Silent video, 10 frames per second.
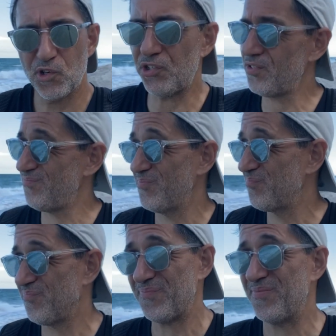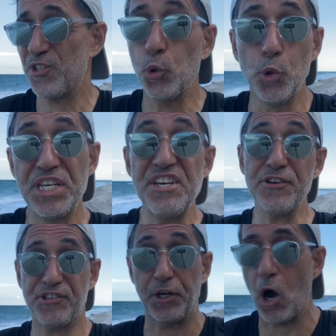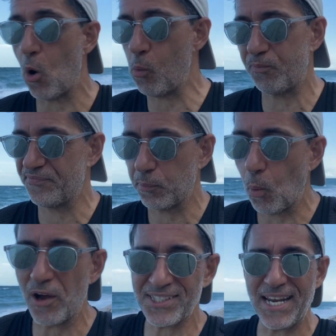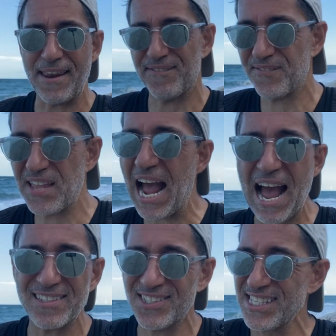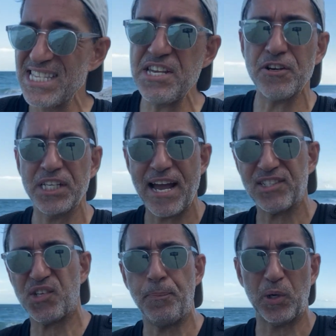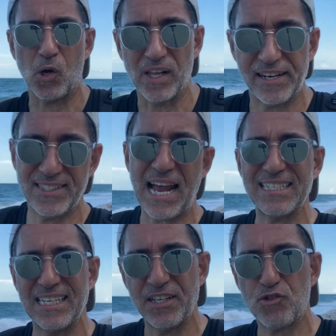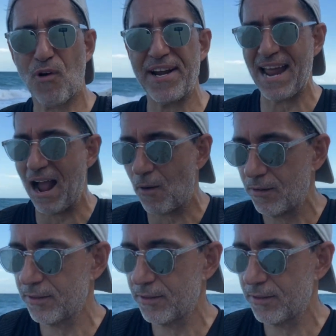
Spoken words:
just 2 years ago, wasn't as nearly as typical as it is right now.